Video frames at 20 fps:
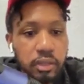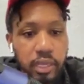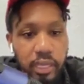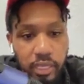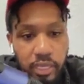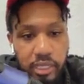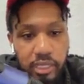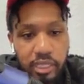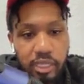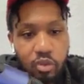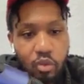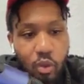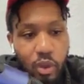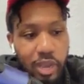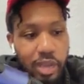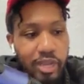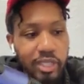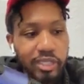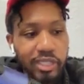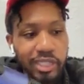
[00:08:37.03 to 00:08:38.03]
Easy
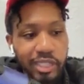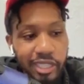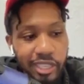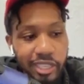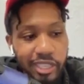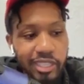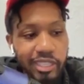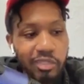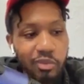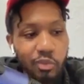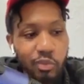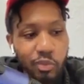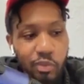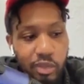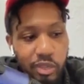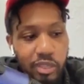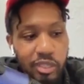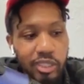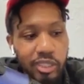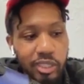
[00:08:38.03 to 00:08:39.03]
ways to get into
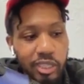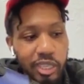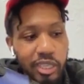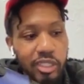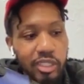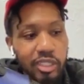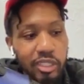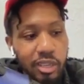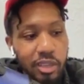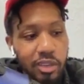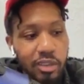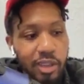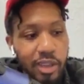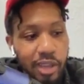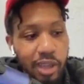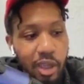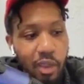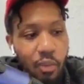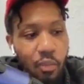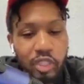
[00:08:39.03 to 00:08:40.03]
real estate, y'all. I
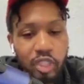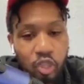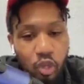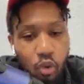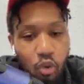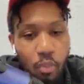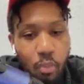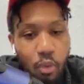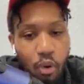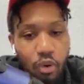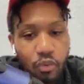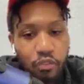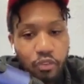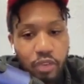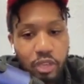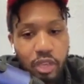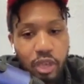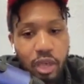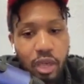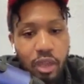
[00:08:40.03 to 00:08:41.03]
got two more for
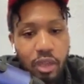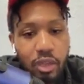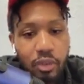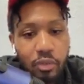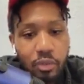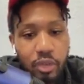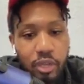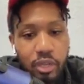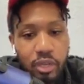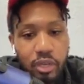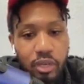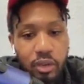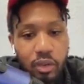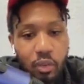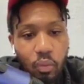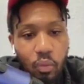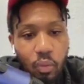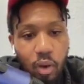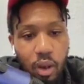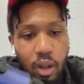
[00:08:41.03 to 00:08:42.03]
y'all, and we're gonna
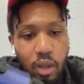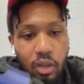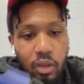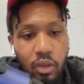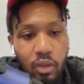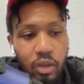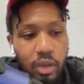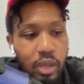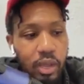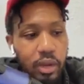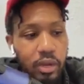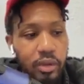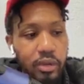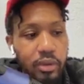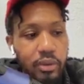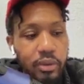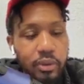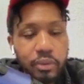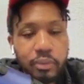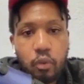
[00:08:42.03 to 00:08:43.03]
rock on out of
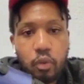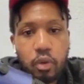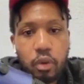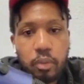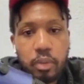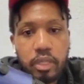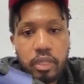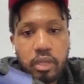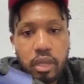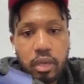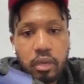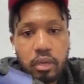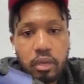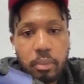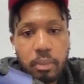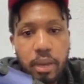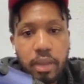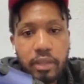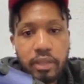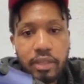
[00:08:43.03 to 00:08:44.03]
here. We're gonna be talking
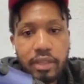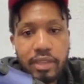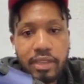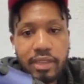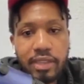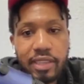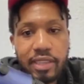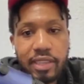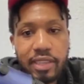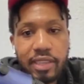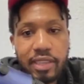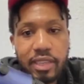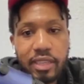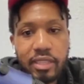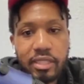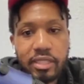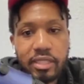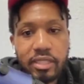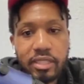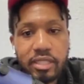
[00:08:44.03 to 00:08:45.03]
about the
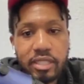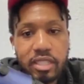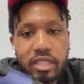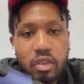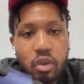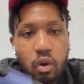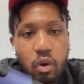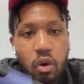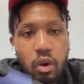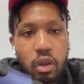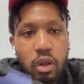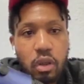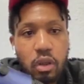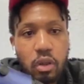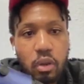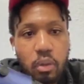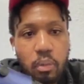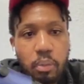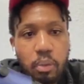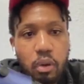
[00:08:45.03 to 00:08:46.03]
DSCR
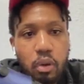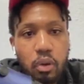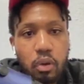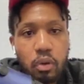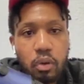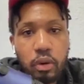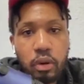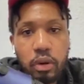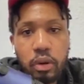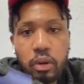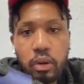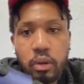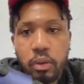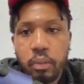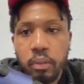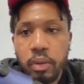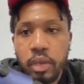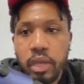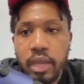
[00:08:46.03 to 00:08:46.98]
loan program